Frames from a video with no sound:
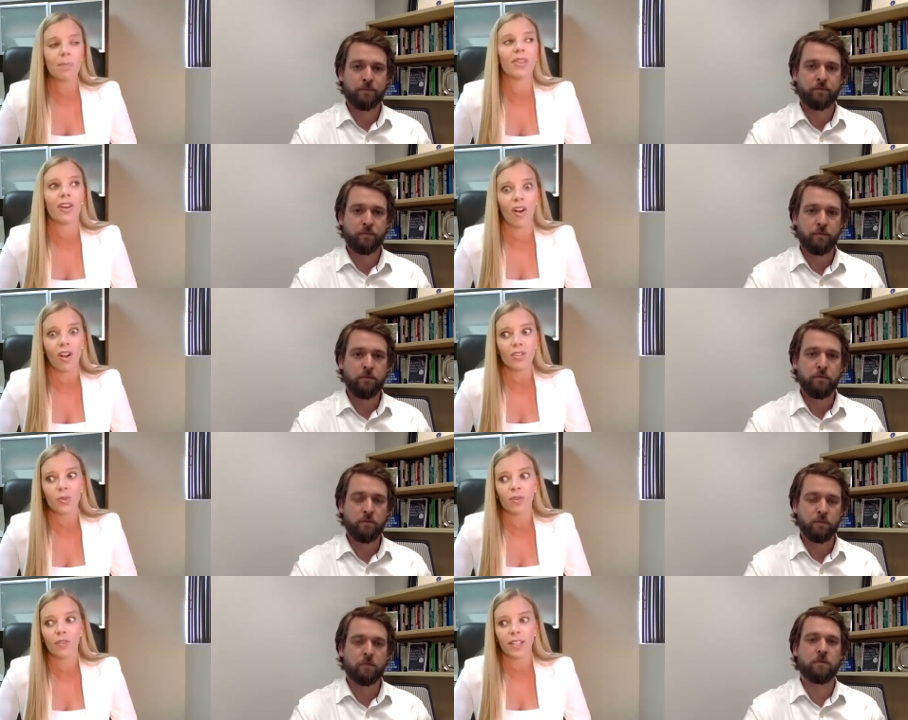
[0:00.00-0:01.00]
Speaker 1: but they're
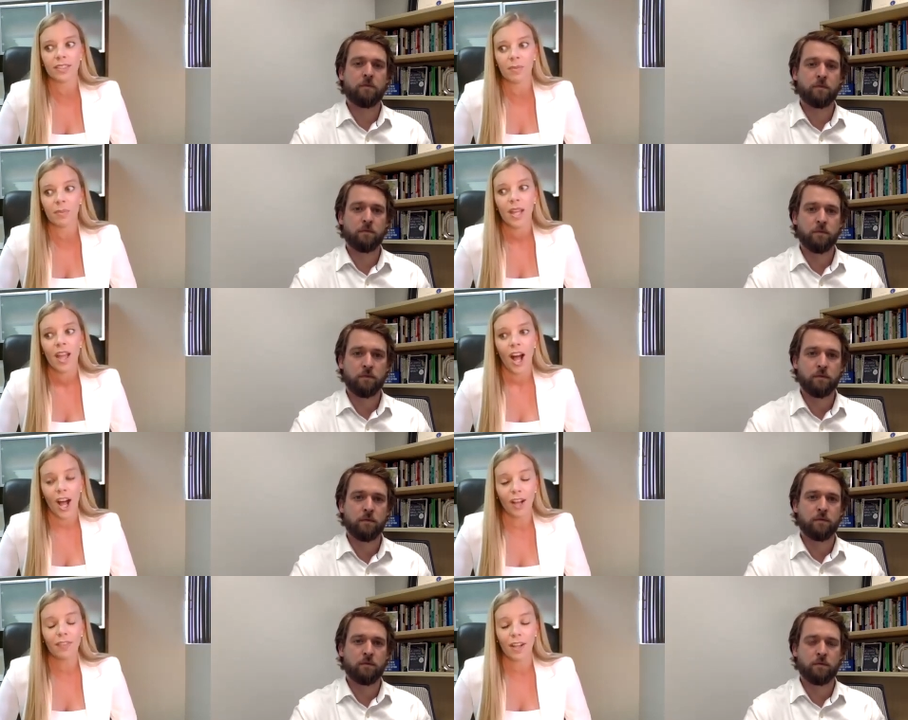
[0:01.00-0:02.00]
also a victim
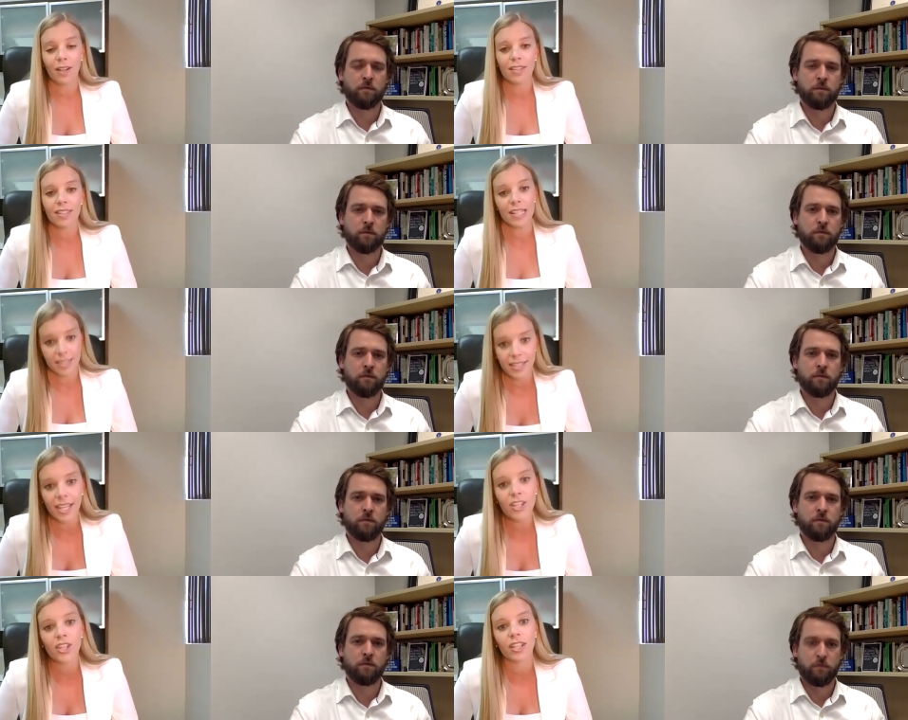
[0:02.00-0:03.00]
of a
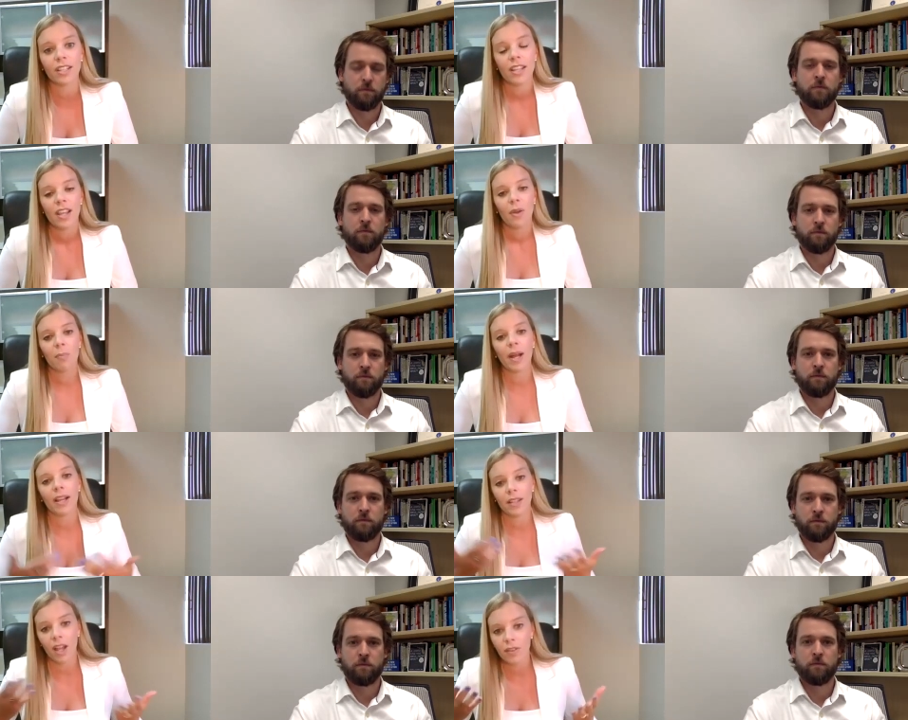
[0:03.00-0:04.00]
solicitation by
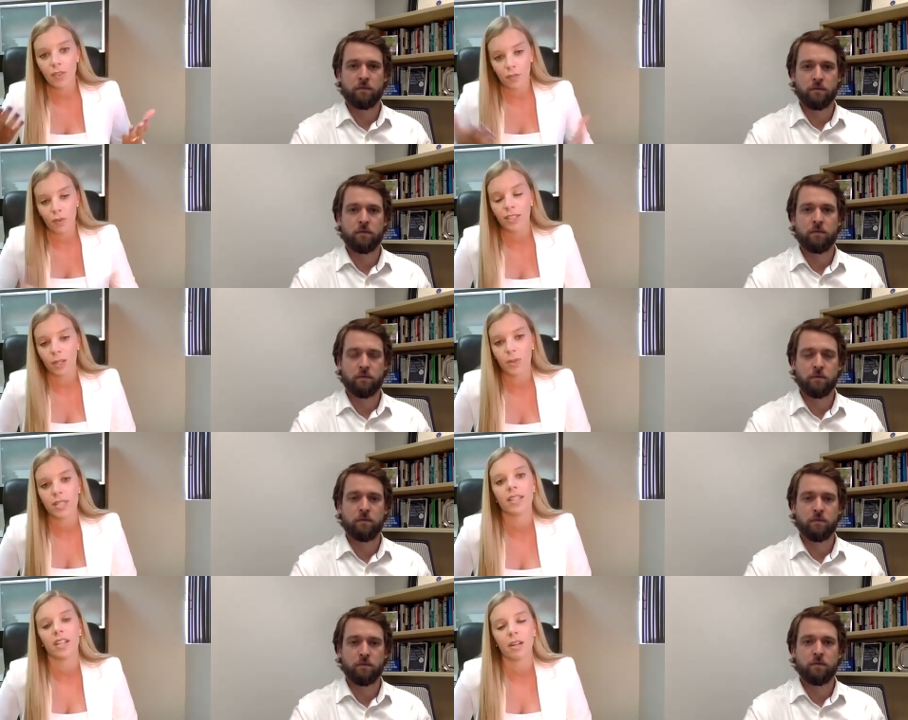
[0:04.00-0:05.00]
a lot of the fraud that we
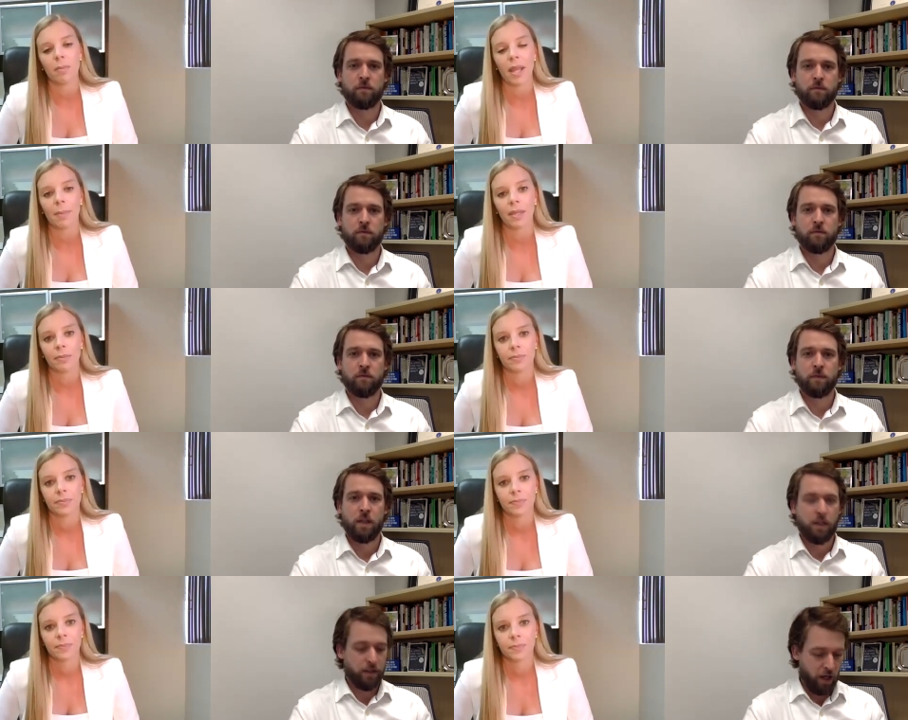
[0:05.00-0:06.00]
see here in Miami.
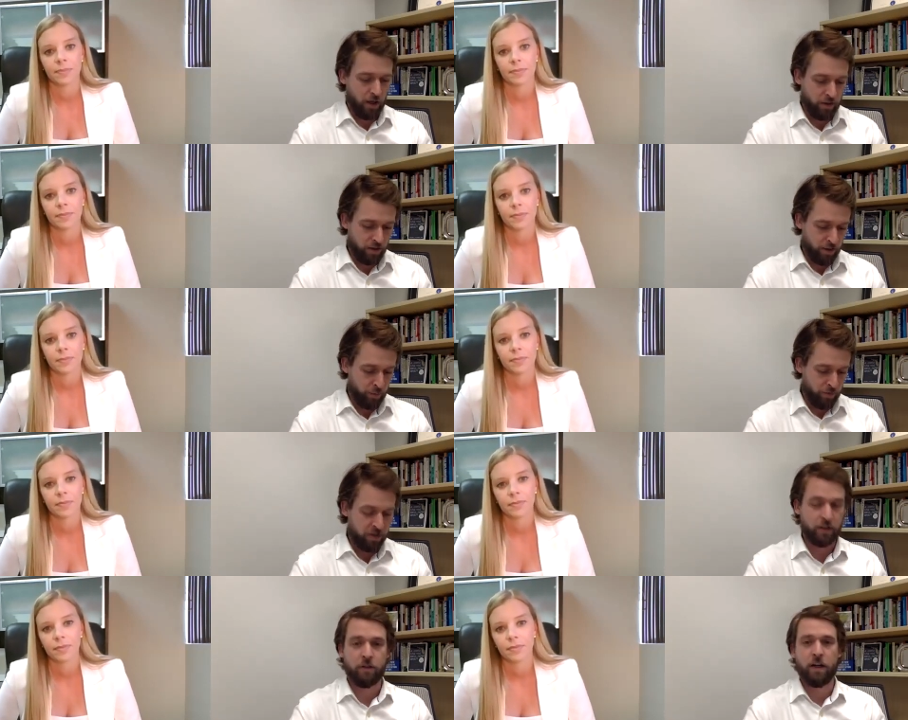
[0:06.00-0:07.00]
Speaker 2: Yeah, one hundred
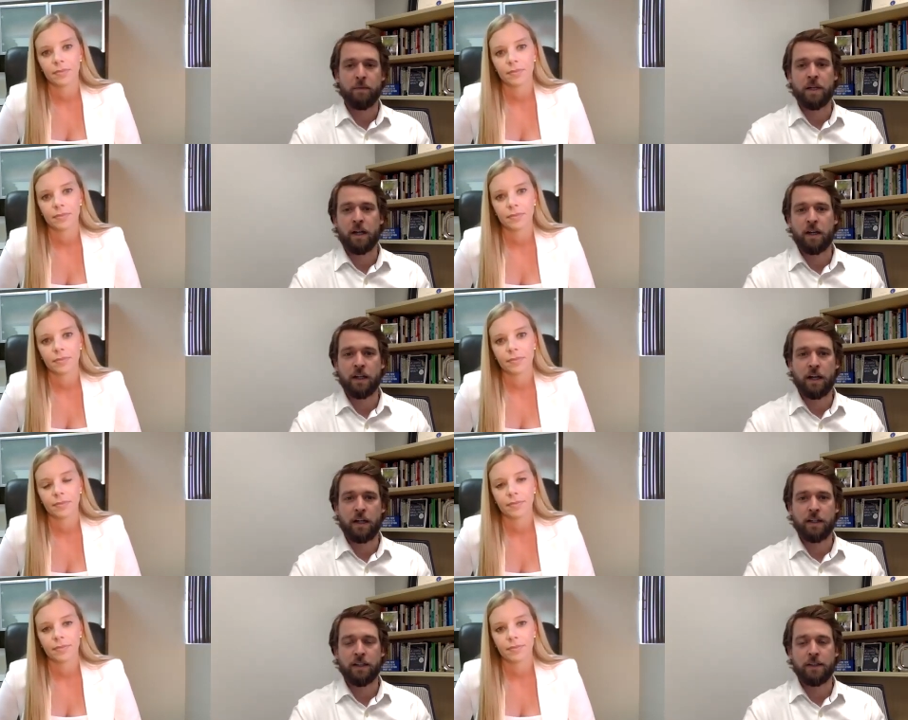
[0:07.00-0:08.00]
percent agree. I mean, I,
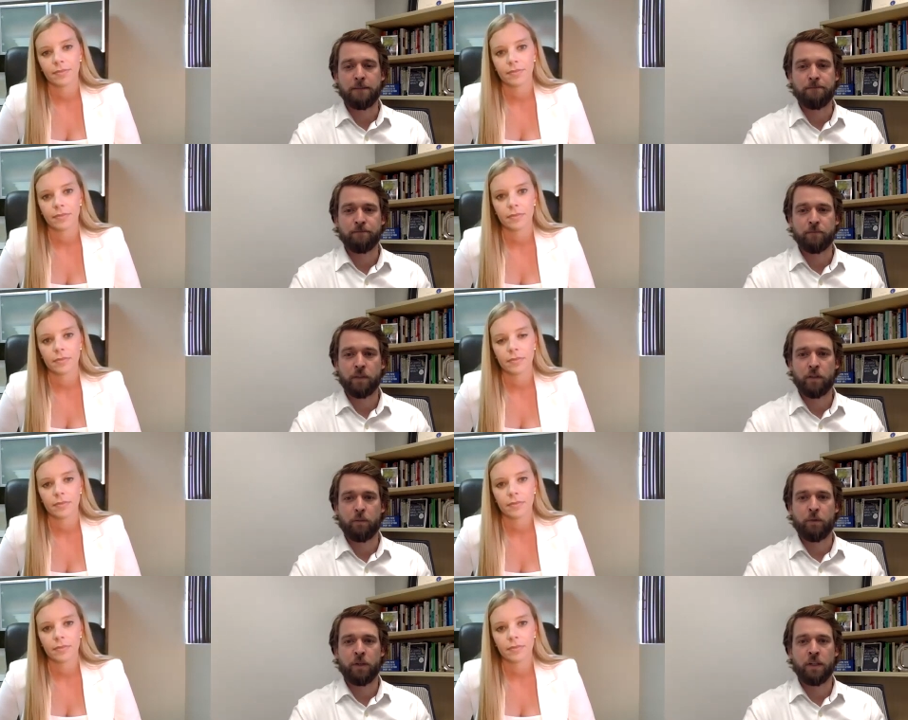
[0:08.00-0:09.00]
I um, you know,
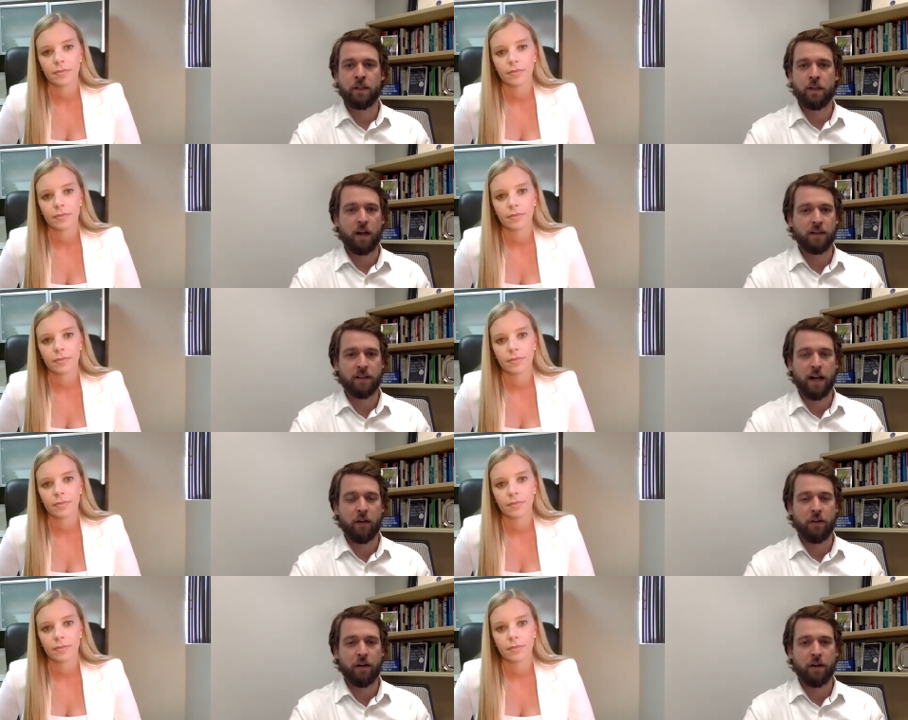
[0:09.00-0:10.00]
putting content
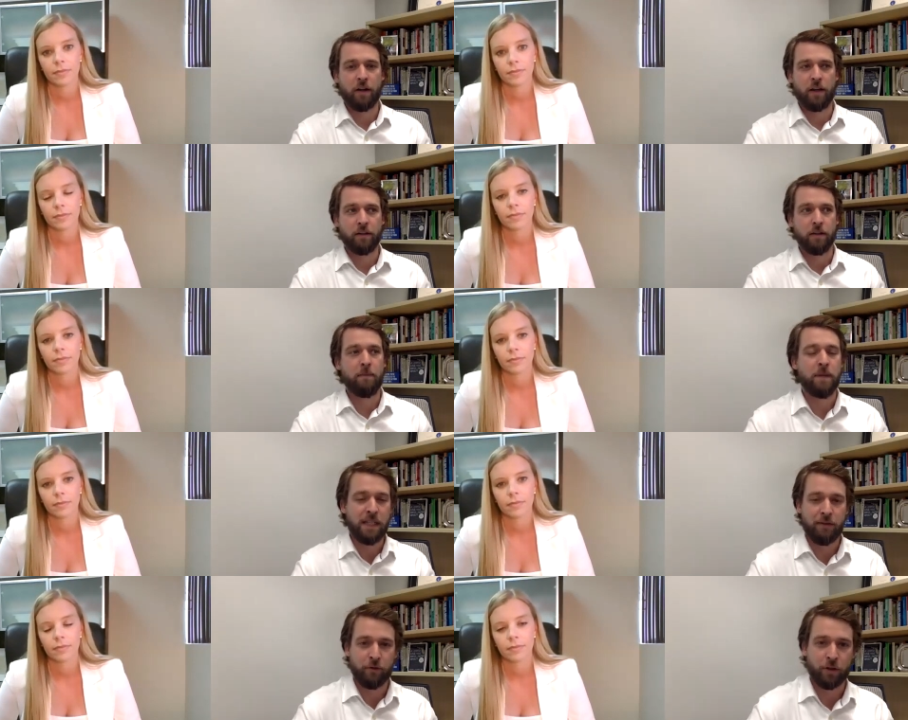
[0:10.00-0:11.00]
out there and, and
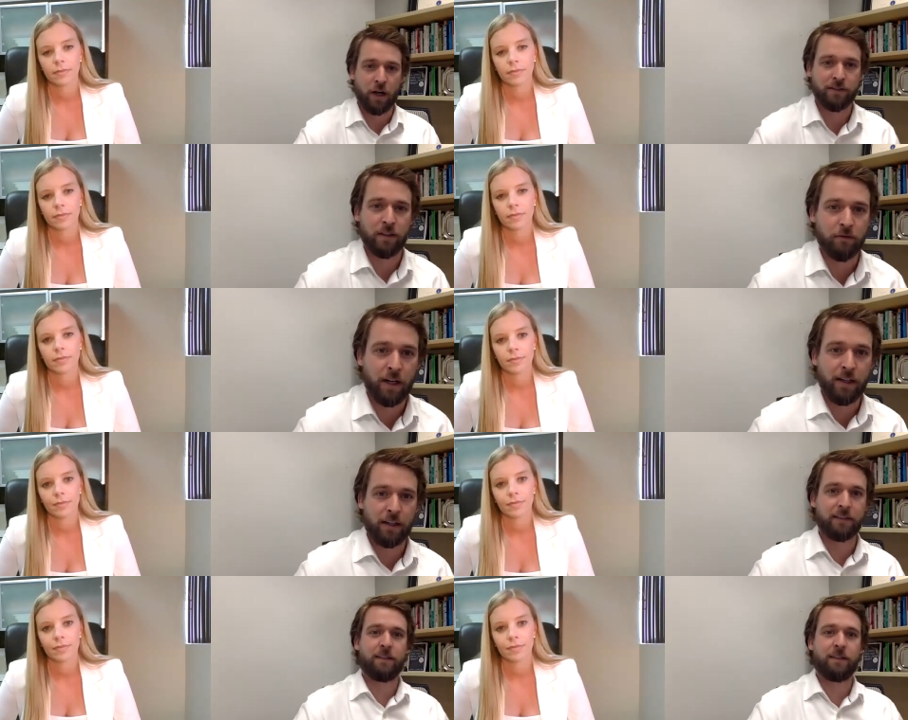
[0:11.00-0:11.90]
meaningful content, right? Like